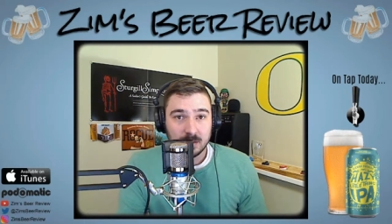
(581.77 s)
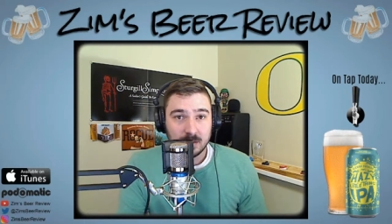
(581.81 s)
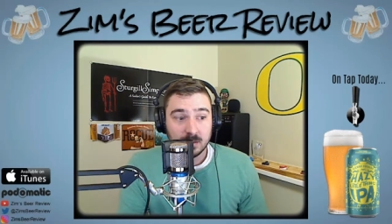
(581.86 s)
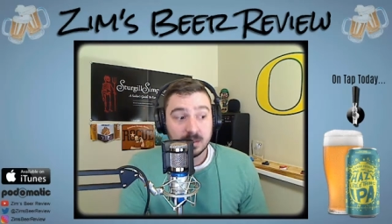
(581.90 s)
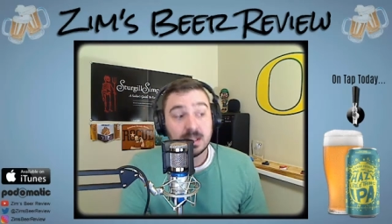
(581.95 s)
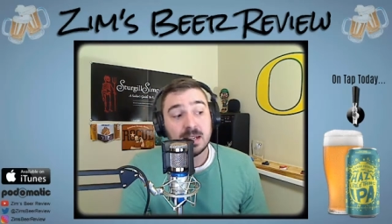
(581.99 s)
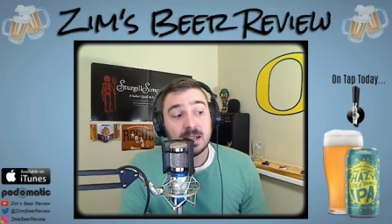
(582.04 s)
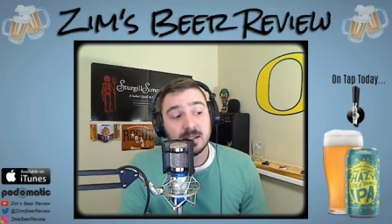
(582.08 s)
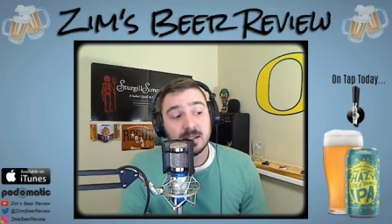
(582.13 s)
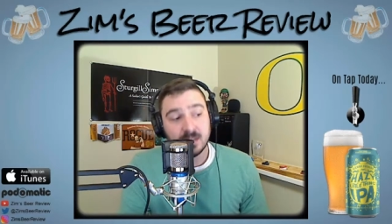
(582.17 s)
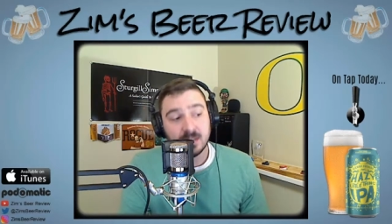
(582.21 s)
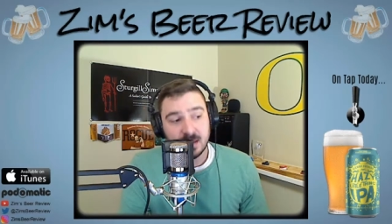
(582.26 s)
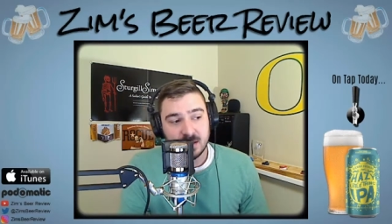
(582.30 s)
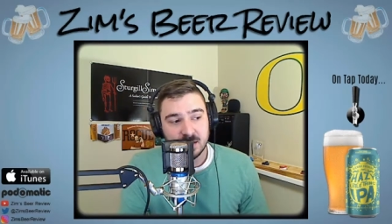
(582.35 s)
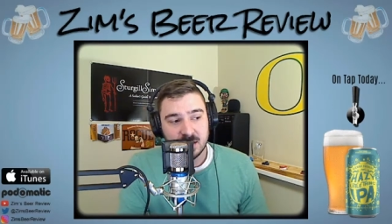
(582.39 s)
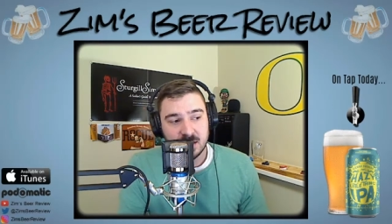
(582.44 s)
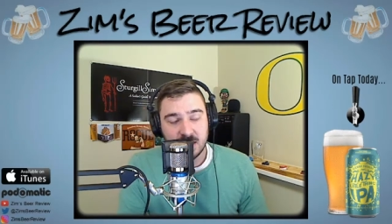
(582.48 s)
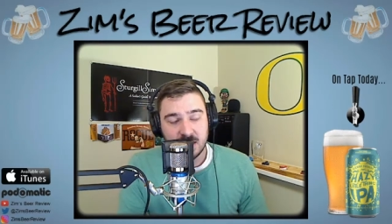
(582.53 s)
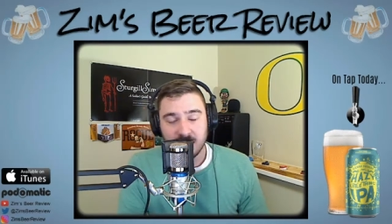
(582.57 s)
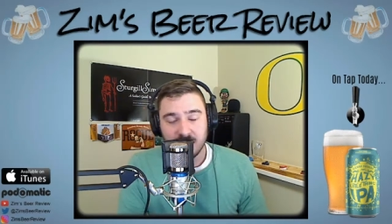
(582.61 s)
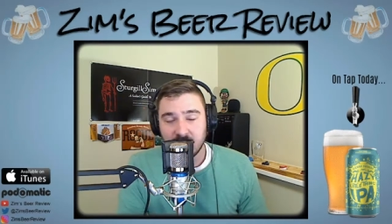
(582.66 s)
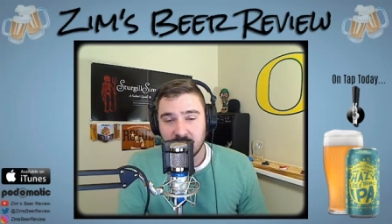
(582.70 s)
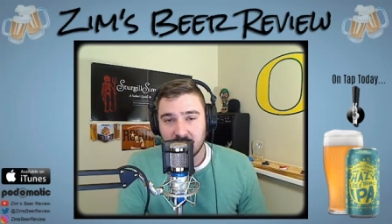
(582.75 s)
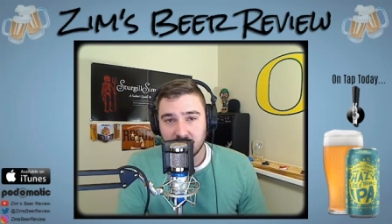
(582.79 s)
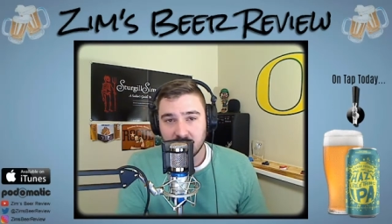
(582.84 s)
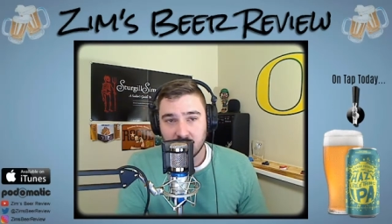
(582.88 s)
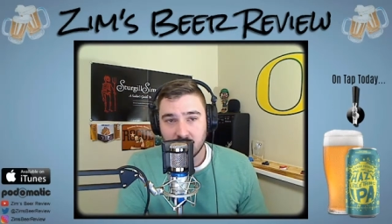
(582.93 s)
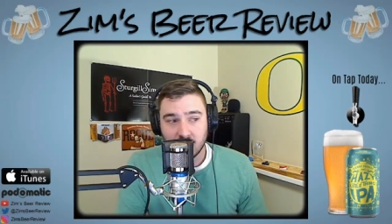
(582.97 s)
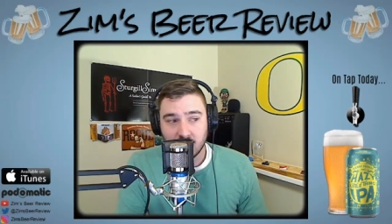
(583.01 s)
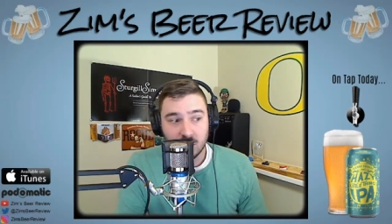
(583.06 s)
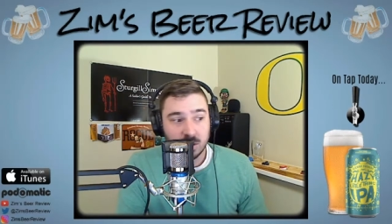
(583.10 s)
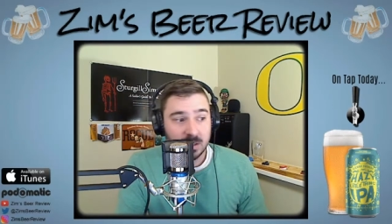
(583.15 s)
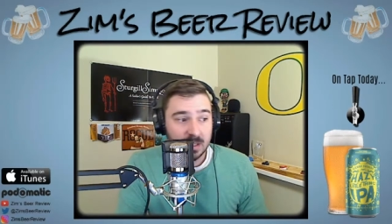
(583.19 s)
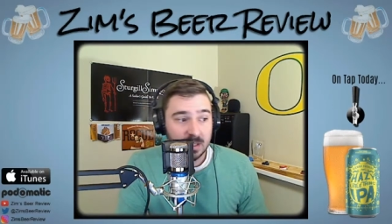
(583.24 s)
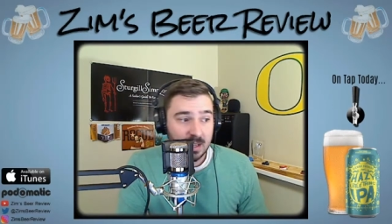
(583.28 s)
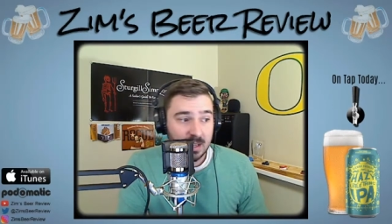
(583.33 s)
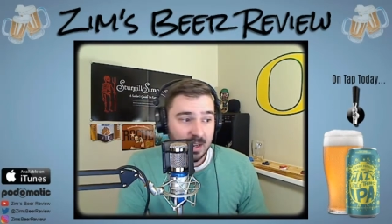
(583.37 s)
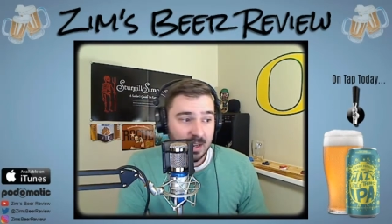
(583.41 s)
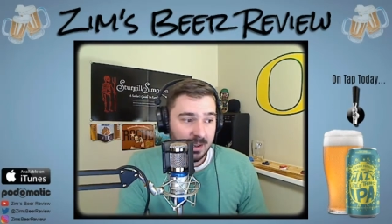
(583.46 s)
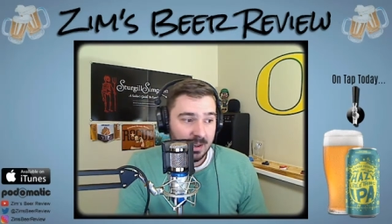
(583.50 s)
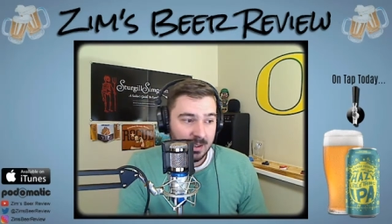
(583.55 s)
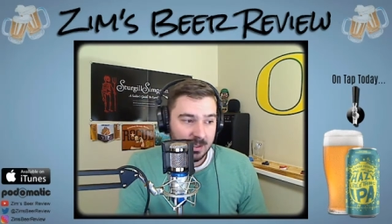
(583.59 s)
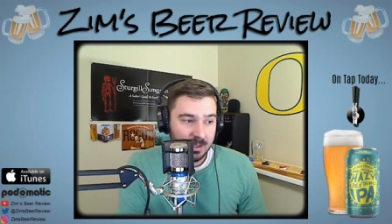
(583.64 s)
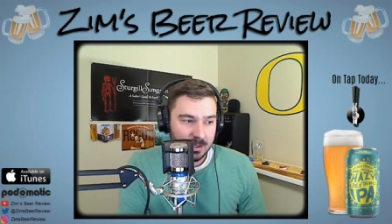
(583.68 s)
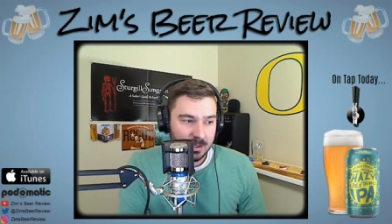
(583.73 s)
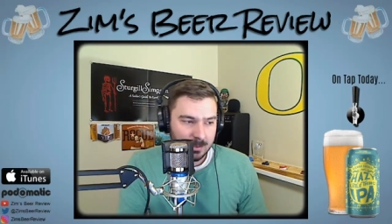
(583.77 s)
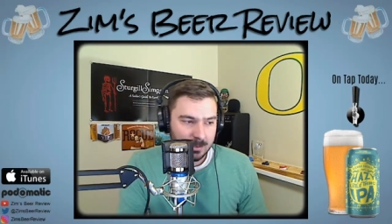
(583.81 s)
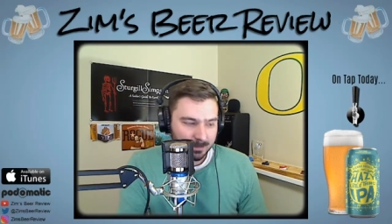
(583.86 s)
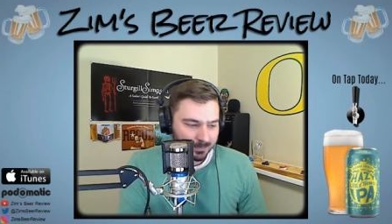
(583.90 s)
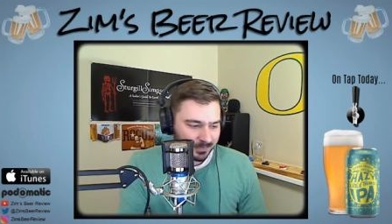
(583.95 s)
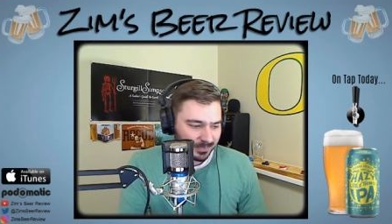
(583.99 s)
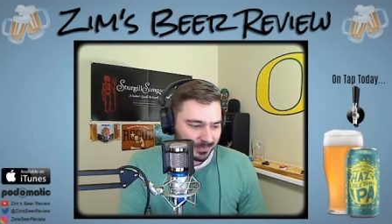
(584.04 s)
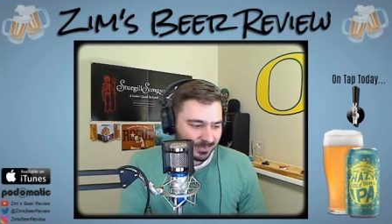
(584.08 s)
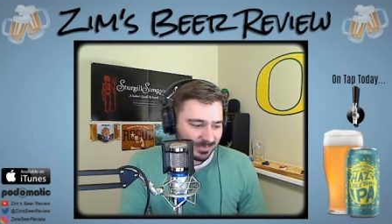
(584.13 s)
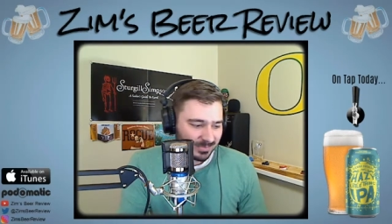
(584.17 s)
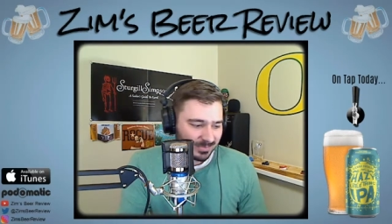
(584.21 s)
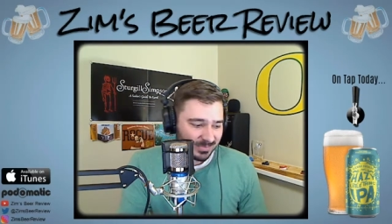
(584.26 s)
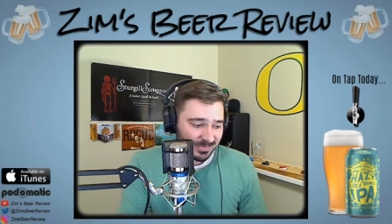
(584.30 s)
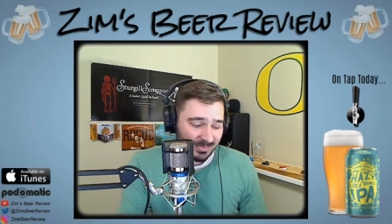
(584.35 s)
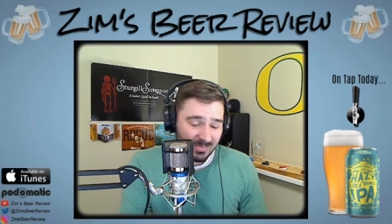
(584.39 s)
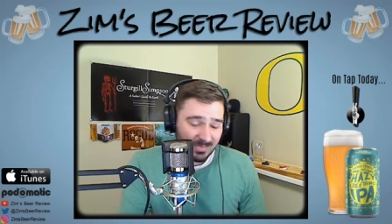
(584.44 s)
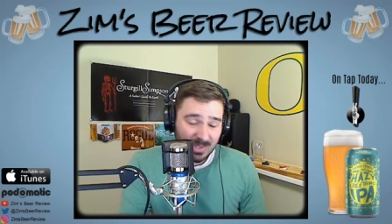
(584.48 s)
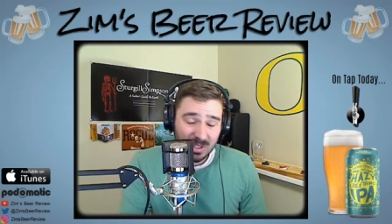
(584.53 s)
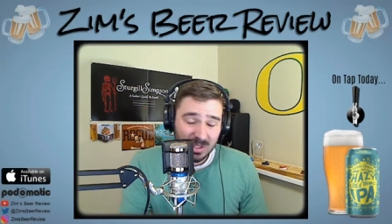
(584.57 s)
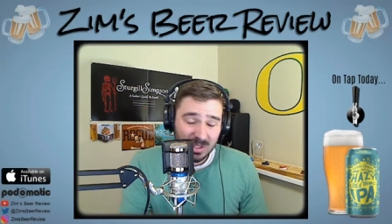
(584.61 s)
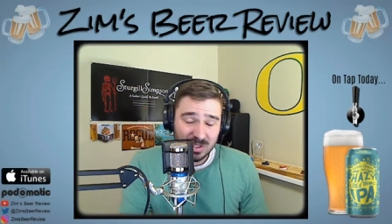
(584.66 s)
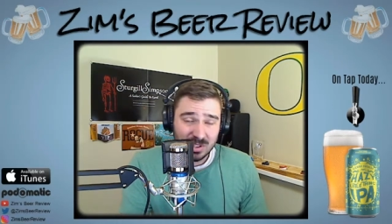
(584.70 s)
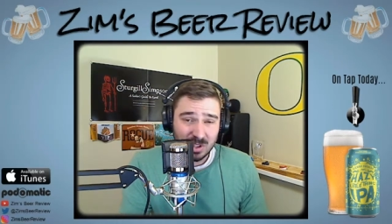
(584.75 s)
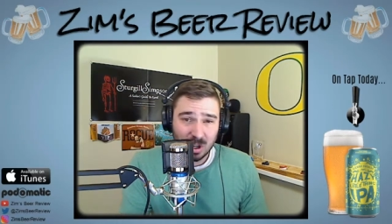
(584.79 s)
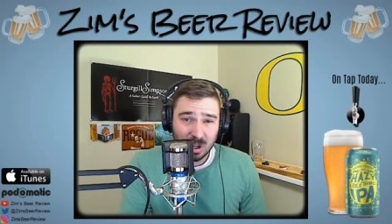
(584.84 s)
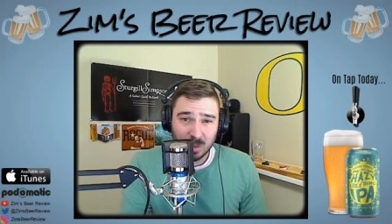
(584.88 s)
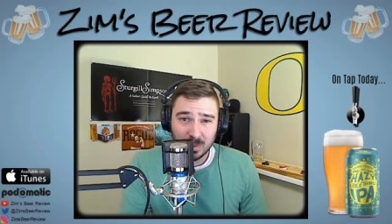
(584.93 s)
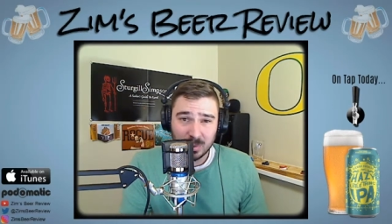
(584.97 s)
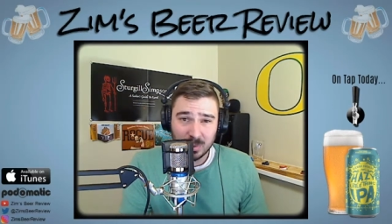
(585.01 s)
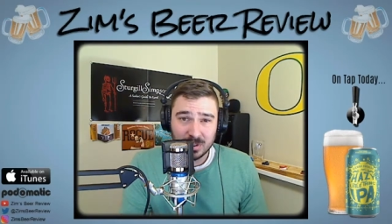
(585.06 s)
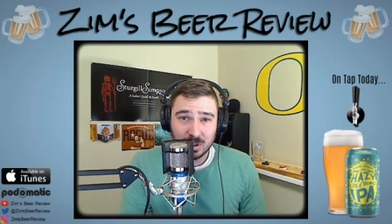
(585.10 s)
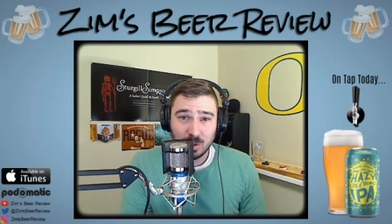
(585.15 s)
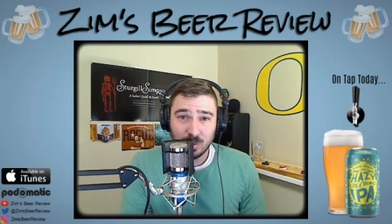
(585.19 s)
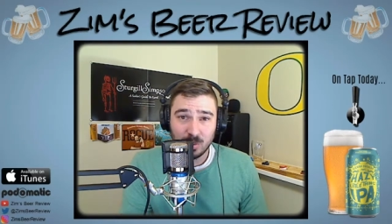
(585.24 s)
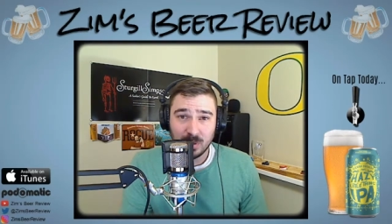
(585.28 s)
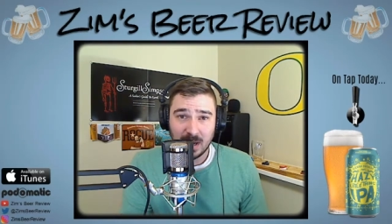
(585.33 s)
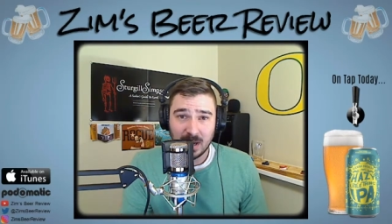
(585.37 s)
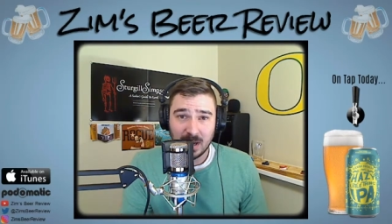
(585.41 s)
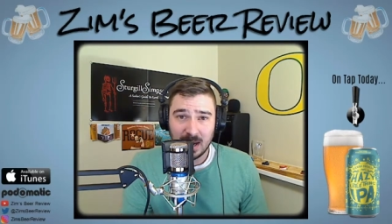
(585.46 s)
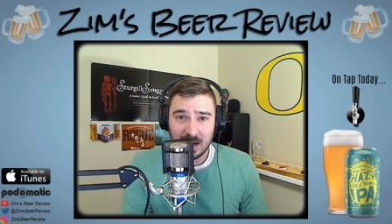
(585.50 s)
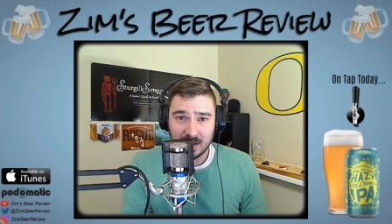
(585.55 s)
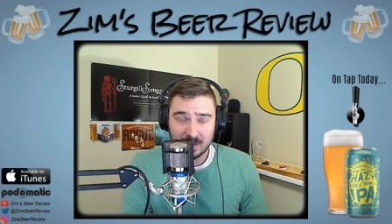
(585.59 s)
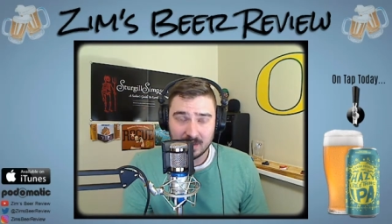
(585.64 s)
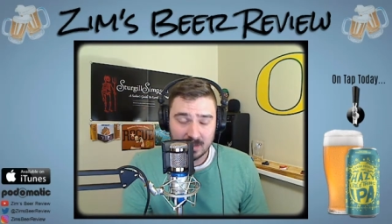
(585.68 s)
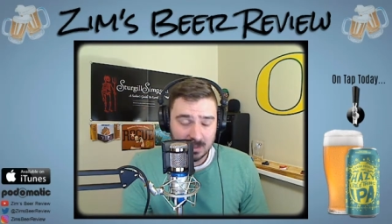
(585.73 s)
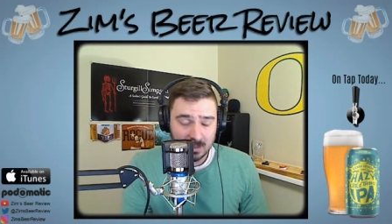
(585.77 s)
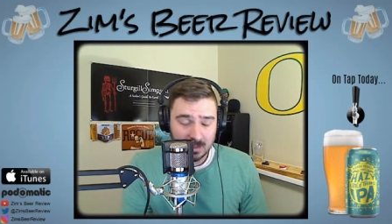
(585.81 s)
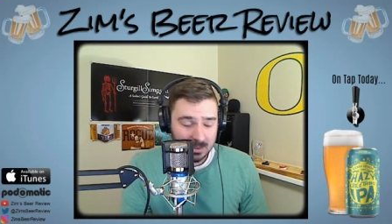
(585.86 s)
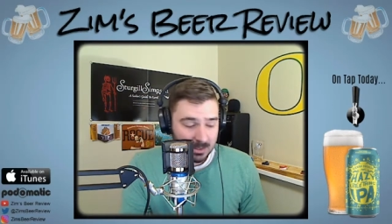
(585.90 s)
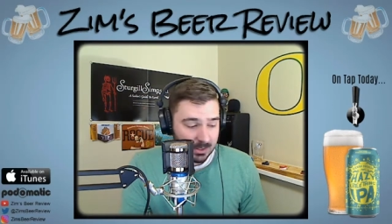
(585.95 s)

late 70s, early 80s. Started with 2 guys.